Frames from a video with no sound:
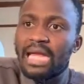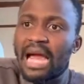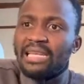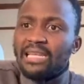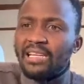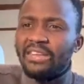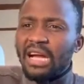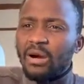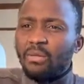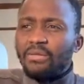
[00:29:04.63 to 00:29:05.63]
that area
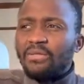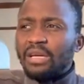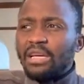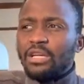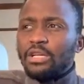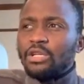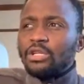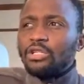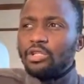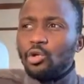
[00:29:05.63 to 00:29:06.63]
of
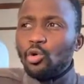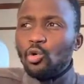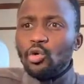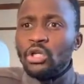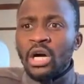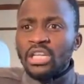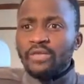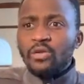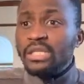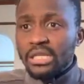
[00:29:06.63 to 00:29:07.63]
you not
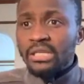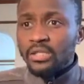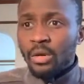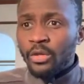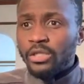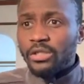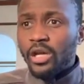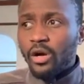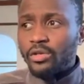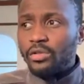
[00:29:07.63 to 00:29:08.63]
even needing someone to
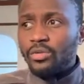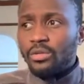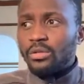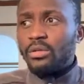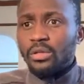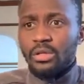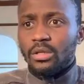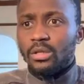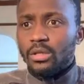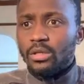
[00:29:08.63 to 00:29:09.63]
tell you,
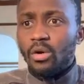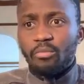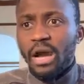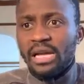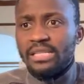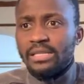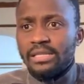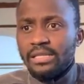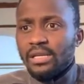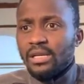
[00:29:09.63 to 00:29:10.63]
go
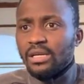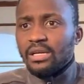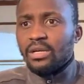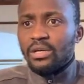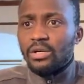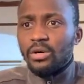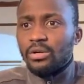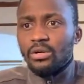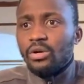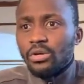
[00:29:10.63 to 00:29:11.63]
practice, go
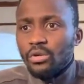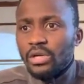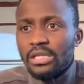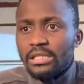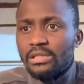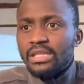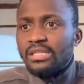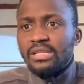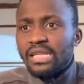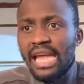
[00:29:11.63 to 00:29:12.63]
look into
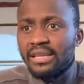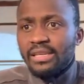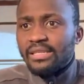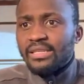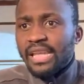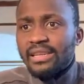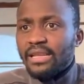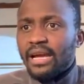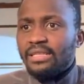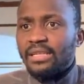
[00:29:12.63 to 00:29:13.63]
this, learn
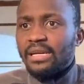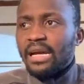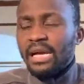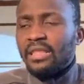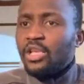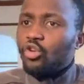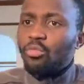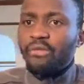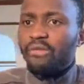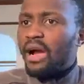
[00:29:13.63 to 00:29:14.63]
that, I think you'll
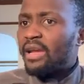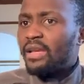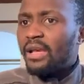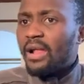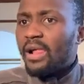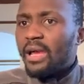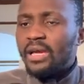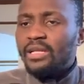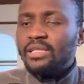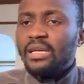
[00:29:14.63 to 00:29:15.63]
be fine.
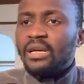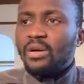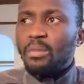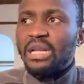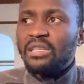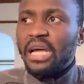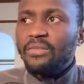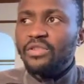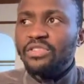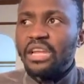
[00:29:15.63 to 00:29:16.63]
And by the
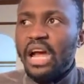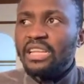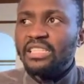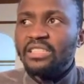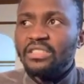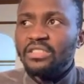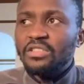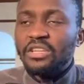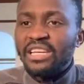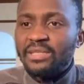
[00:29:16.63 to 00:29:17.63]
time you start,
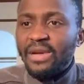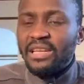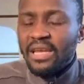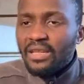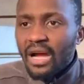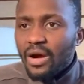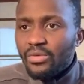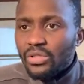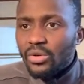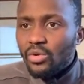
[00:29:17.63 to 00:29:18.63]
you can spend 8
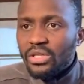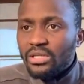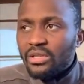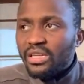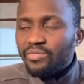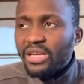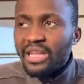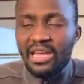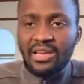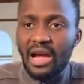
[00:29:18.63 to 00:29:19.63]
hours coding, you can spend
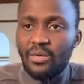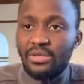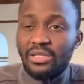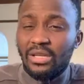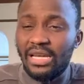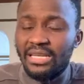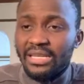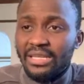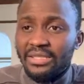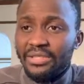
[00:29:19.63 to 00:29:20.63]
8 hours
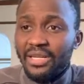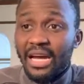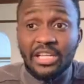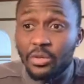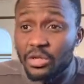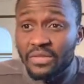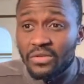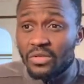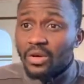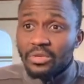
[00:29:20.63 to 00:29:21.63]
learning in data, and you won't
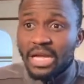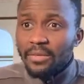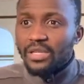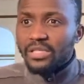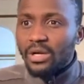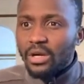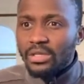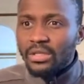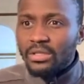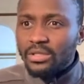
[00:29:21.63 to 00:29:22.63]
even know time has
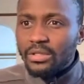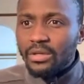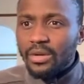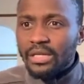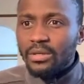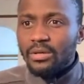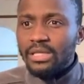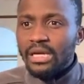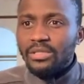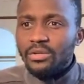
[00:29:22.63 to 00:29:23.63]
gone, and all
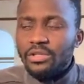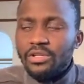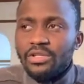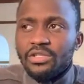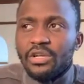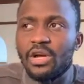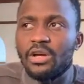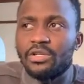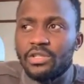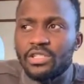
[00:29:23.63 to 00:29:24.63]
that. So you
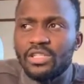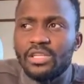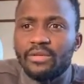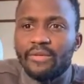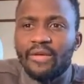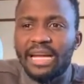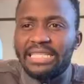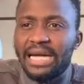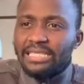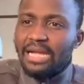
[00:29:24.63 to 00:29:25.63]
just need to
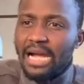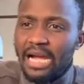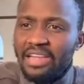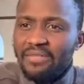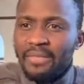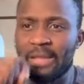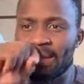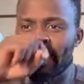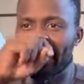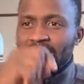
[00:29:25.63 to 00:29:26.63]
find that time
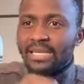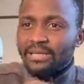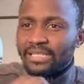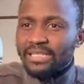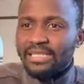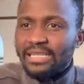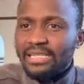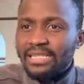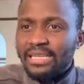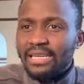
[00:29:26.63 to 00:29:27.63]
and the
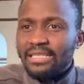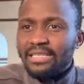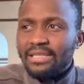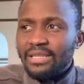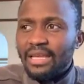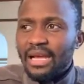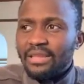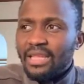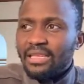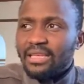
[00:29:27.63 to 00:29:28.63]
consistency. And I
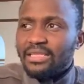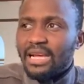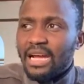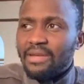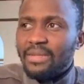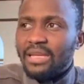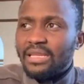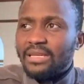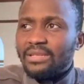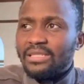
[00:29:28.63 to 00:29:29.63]
think the time and
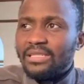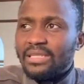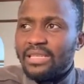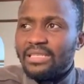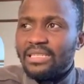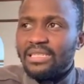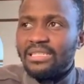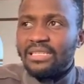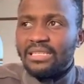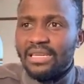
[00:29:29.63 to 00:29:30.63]
the consistency
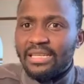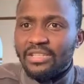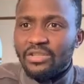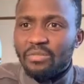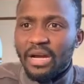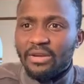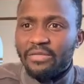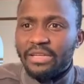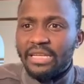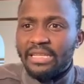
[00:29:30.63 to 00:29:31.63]
is the dedication part
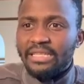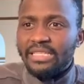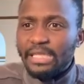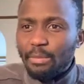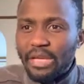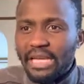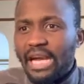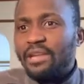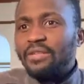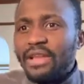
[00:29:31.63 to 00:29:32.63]
of it, and discipline
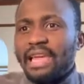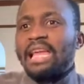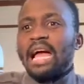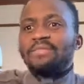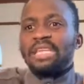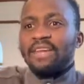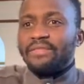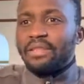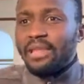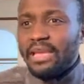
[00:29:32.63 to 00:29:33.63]
kind of like caps
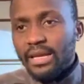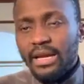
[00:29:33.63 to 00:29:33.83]
everything.